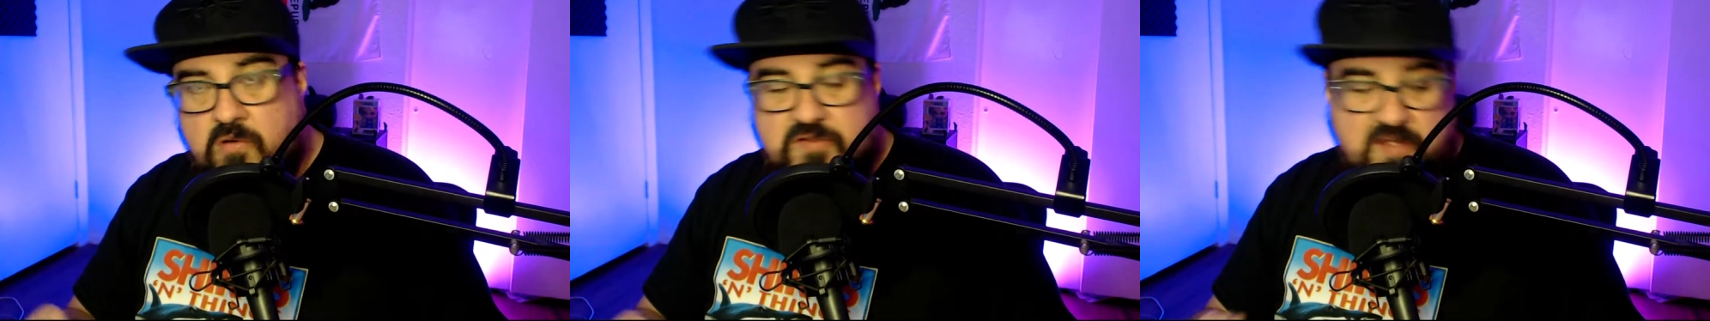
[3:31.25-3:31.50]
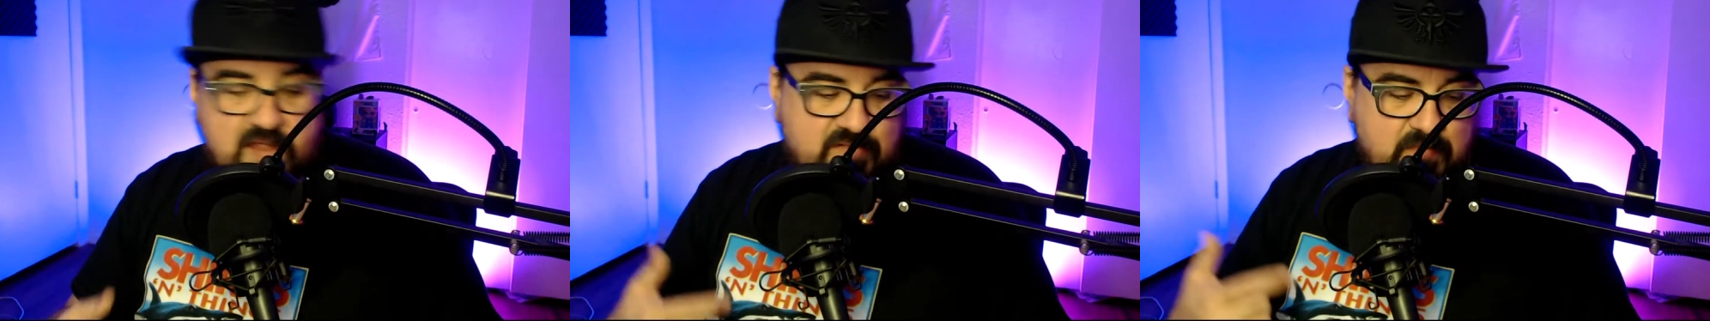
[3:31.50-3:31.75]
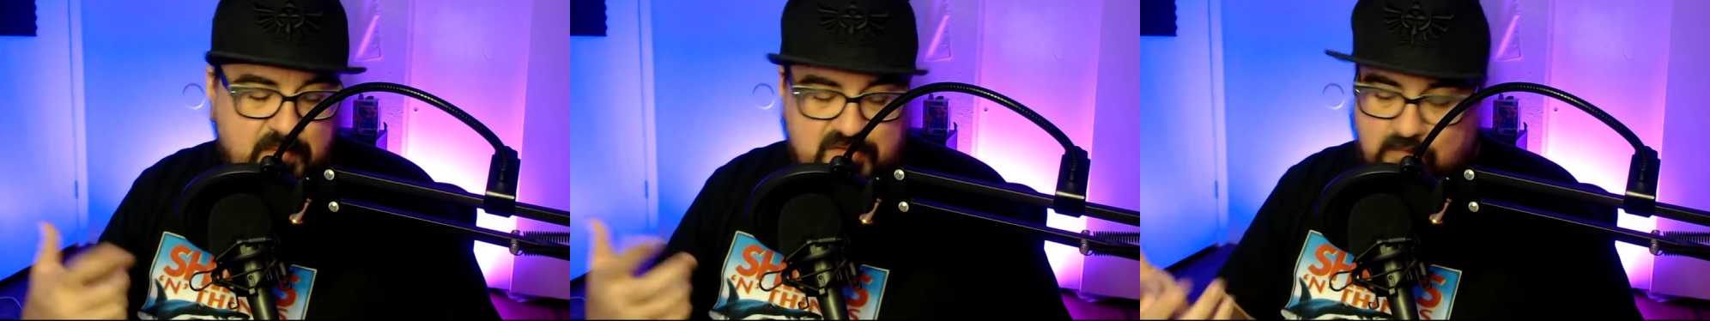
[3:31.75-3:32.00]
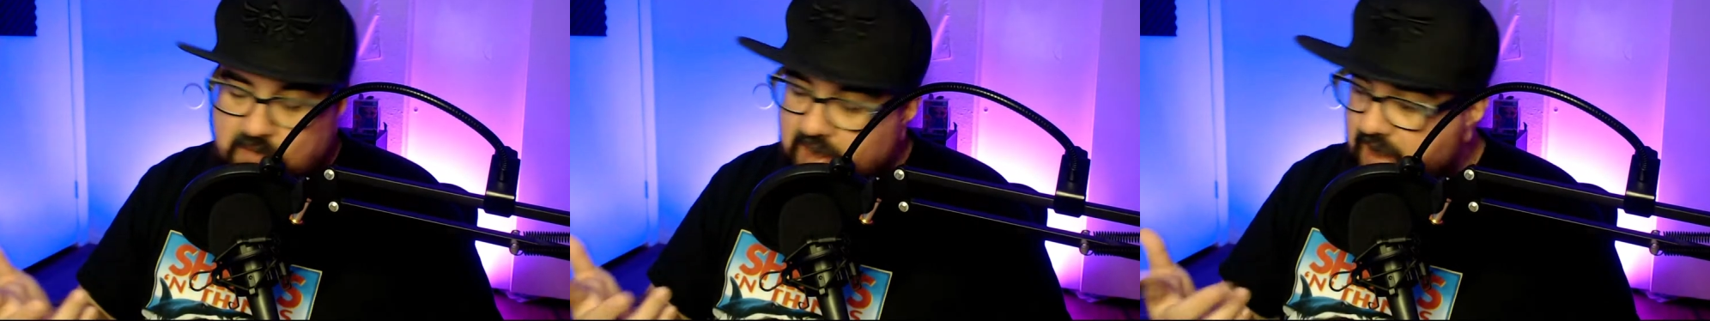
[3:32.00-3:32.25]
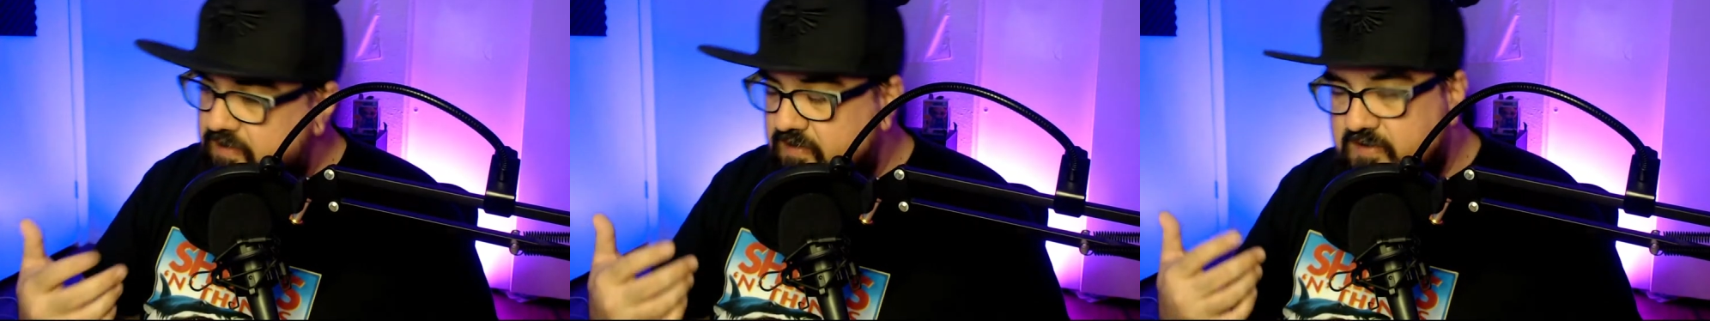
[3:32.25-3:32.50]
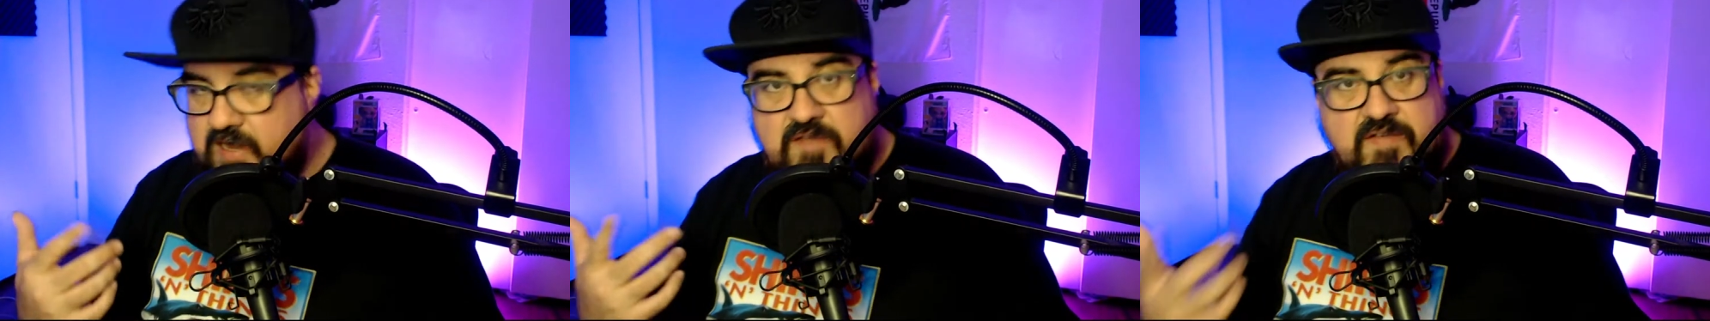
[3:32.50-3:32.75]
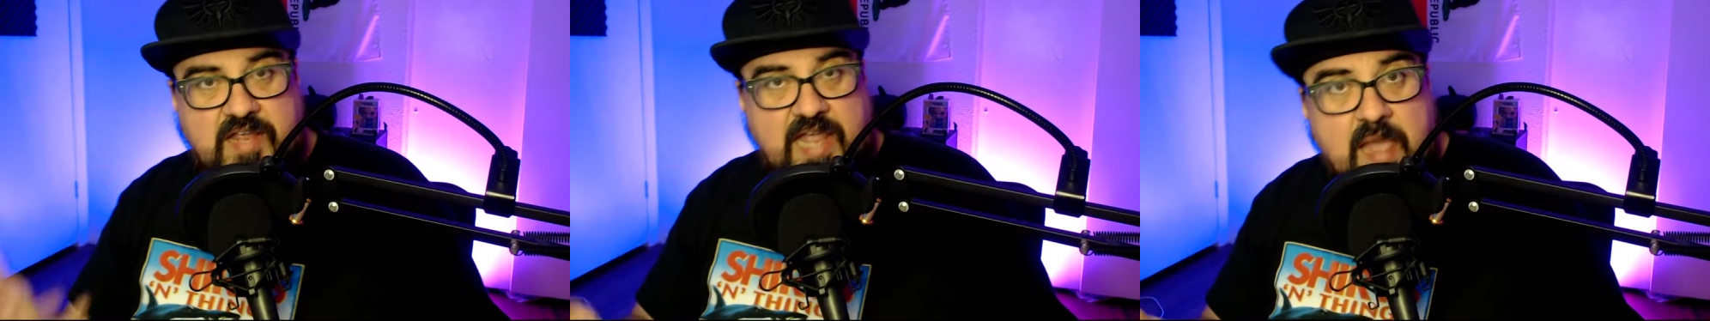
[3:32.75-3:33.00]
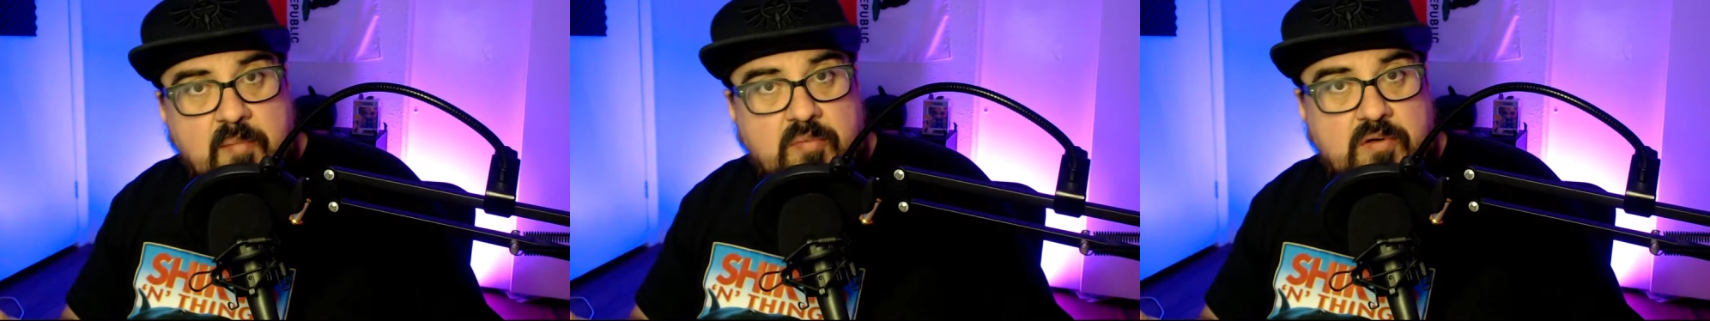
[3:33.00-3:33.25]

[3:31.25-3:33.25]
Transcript: It's always a risk. It's kind of a gamble.